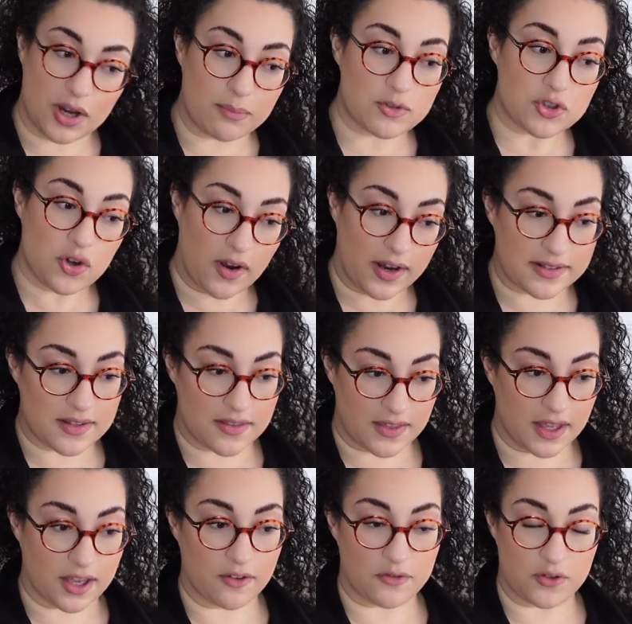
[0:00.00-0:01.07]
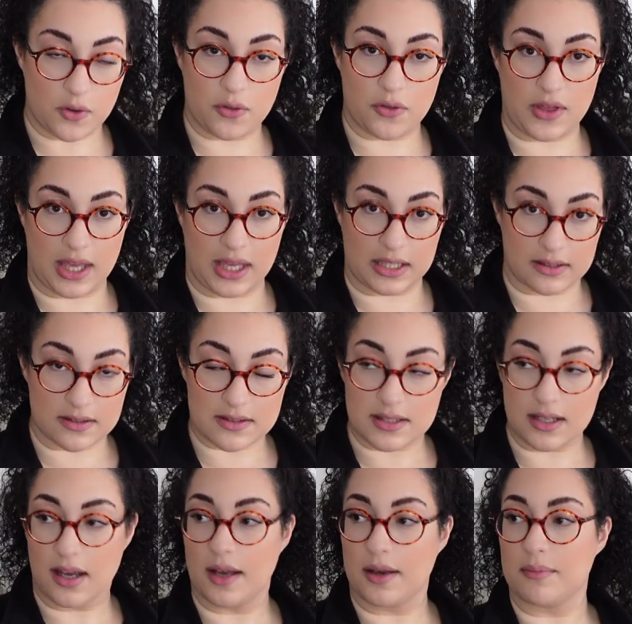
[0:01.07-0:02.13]
trying to think of new things
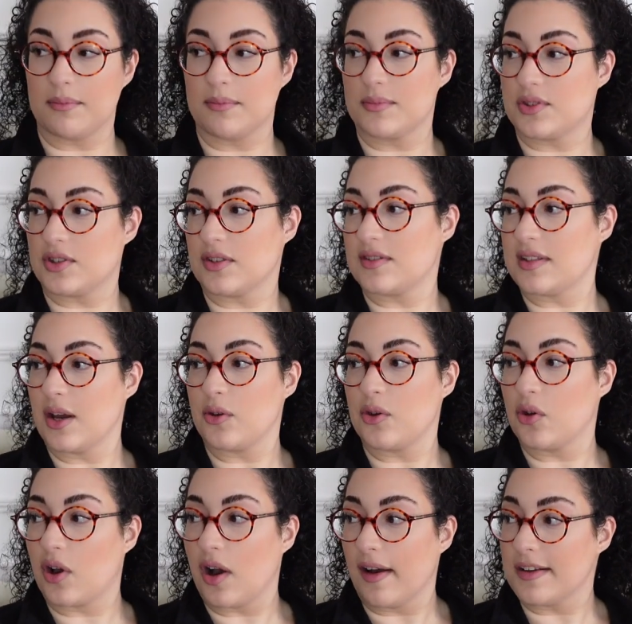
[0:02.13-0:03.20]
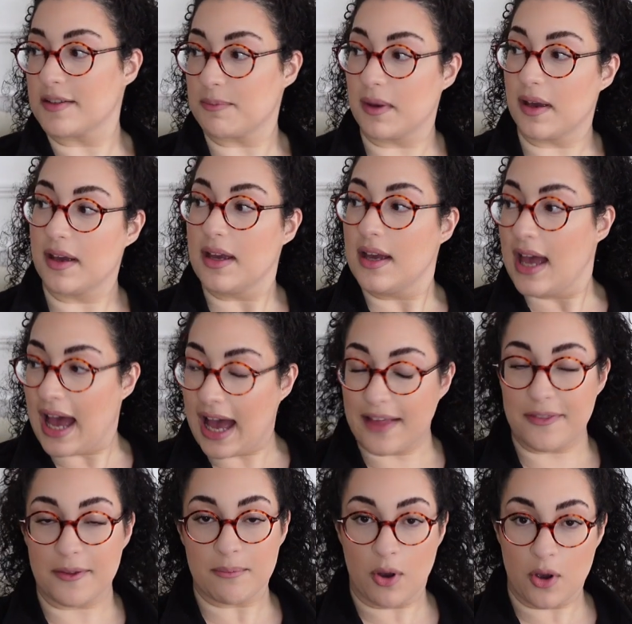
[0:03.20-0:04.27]
to tell you guys, but
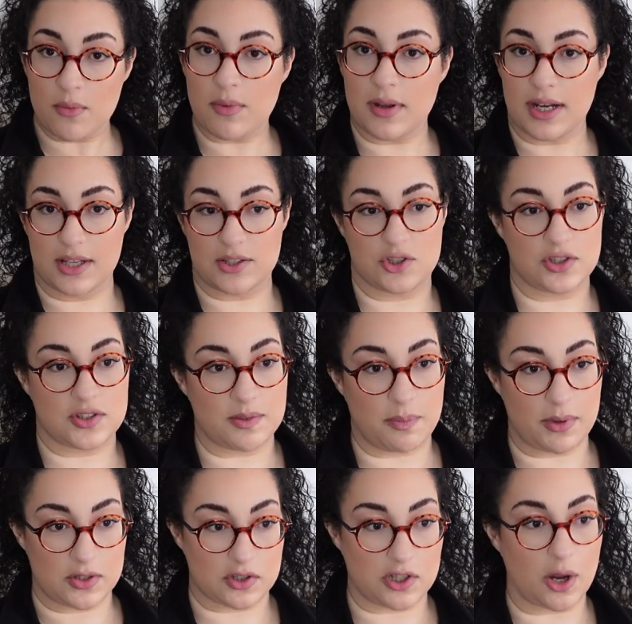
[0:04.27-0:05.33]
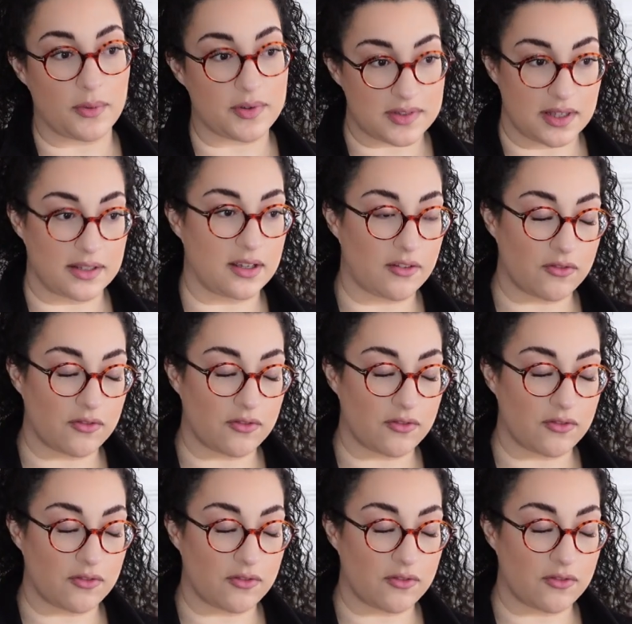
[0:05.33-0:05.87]
at the moment it's just a bit slow and steady.